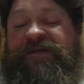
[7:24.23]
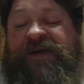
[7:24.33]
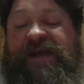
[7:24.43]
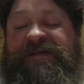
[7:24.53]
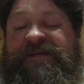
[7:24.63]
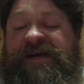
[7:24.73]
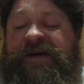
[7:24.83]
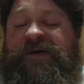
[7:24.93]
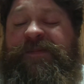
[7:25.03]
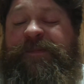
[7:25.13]
a
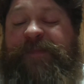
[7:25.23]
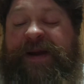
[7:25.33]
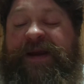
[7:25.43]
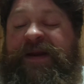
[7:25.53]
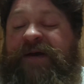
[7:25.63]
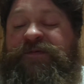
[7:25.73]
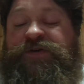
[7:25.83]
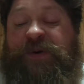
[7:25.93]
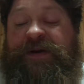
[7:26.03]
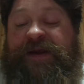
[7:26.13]
single bite of
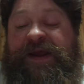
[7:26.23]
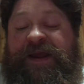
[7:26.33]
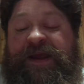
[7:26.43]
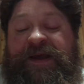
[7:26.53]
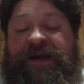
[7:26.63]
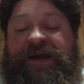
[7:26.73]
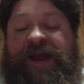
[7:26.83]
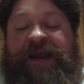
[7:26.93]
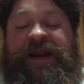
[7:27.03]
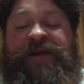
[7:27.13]
shortcake,
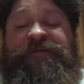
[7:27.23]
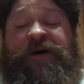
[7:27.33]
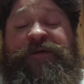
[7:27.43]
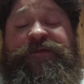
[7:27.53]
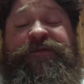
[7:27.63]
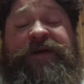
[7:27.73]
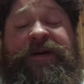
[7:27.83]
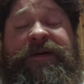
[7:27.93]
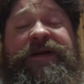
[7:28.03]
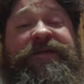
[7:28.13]
and he felt
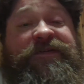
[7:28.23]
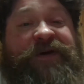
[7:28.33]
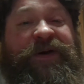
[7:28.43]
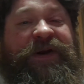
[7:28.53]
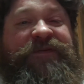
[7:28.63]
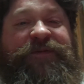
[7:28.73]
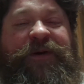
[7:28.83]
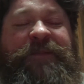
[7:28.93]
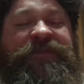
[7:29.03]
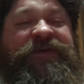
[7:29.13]
very sorry for
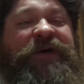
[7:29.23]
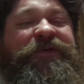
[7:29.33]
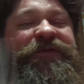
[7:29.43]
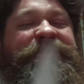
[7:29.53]
himself.